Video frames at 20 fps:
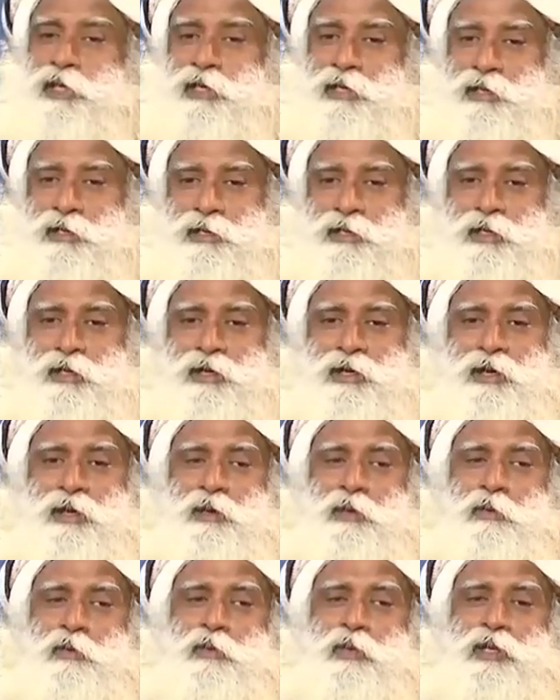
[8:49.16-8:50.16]
India,
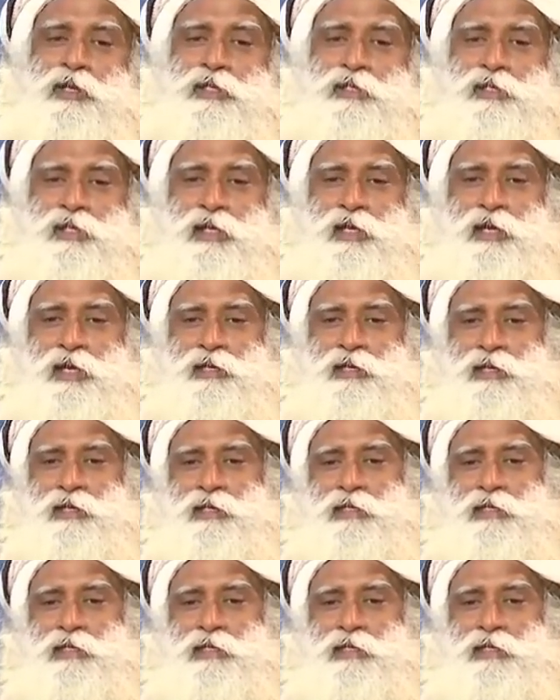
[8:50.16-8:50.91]
once again a